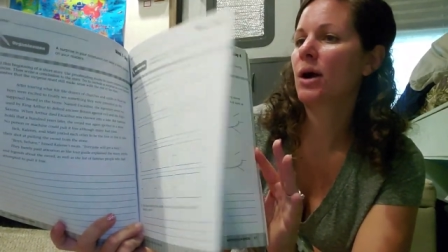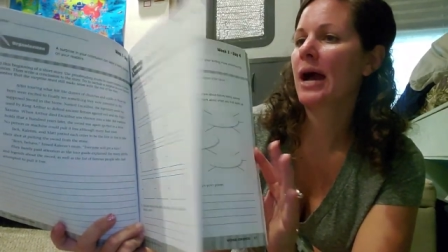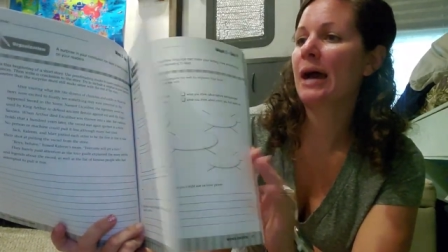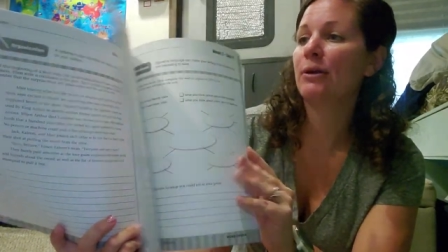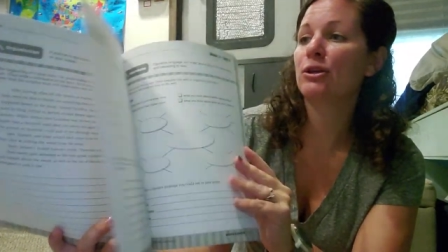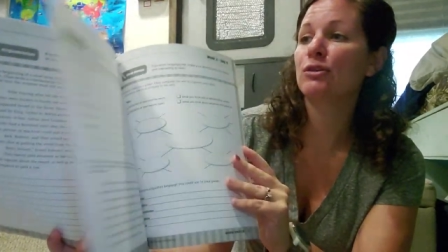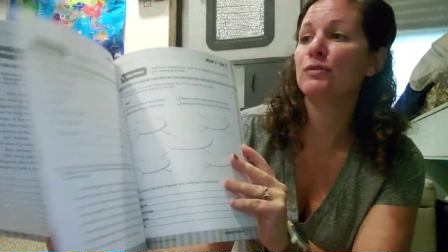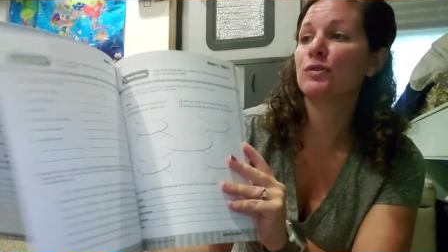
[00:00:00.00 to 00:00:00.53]

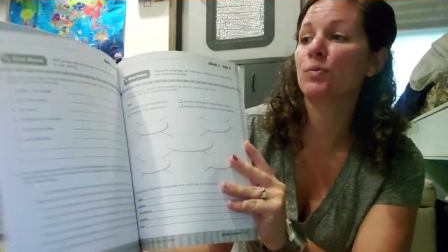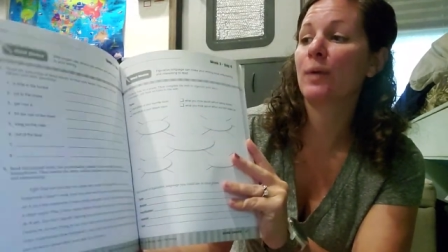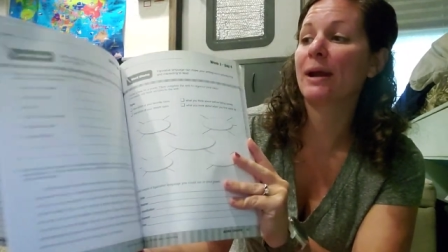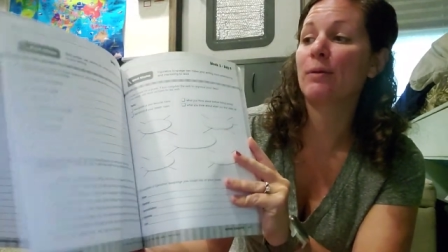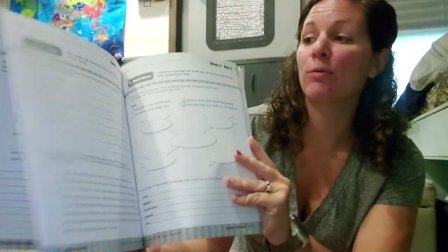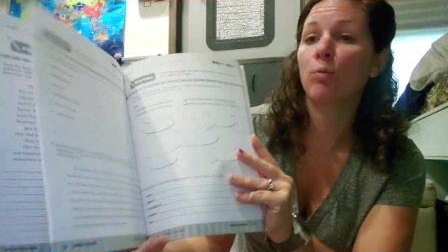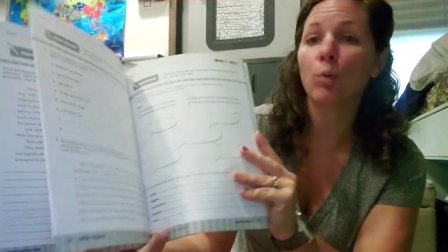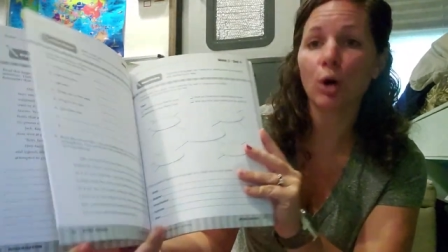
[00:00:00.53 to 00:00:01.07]
how to use the
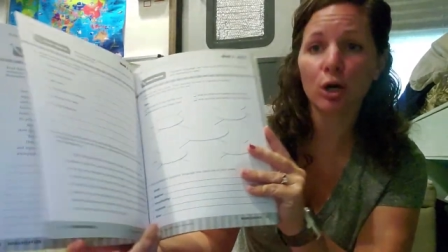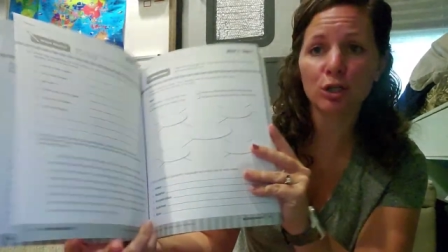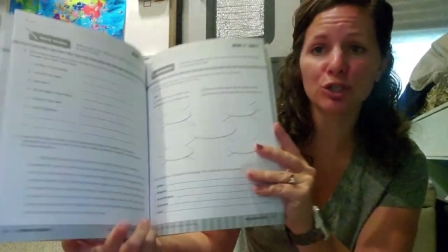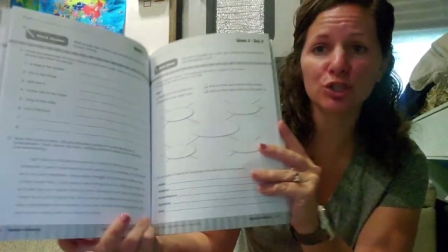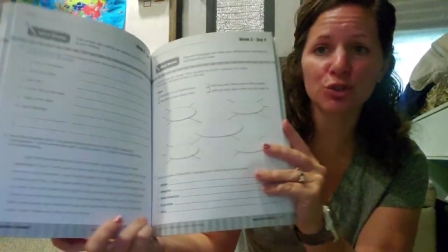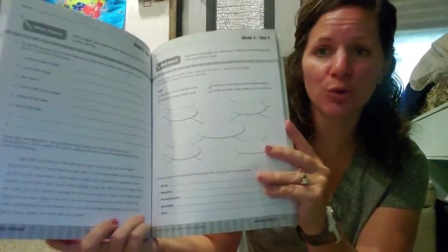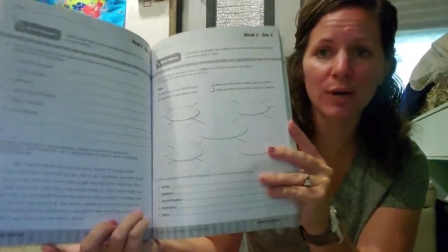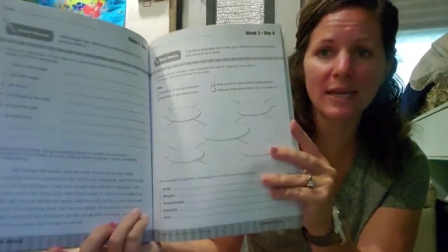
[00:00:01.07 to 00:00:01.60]
right word
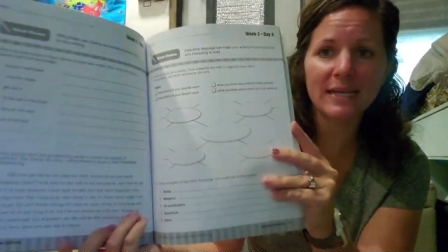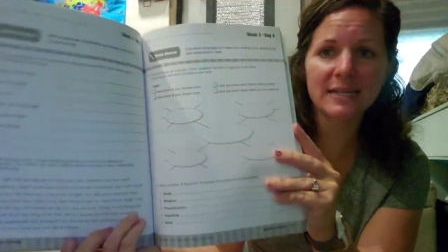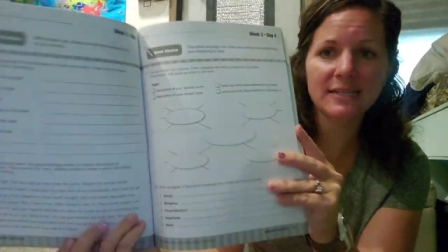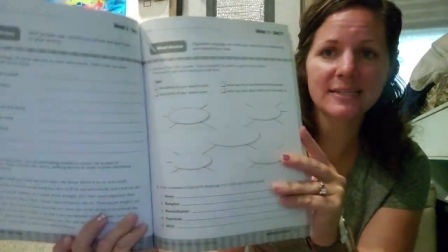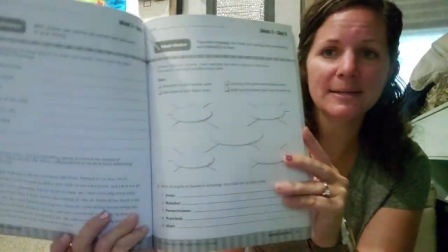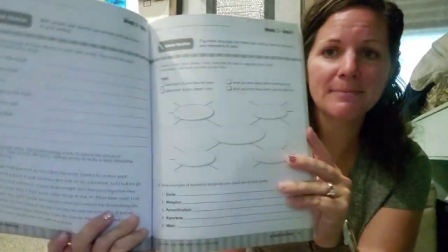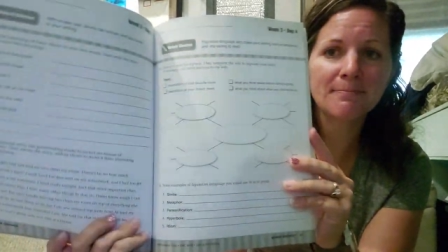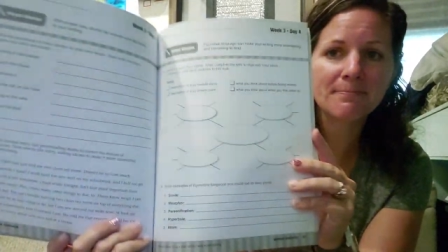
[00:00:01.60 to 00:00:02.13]

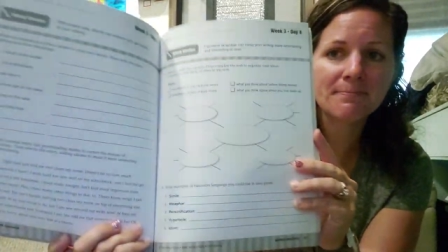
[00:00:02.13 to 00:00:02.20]
choice.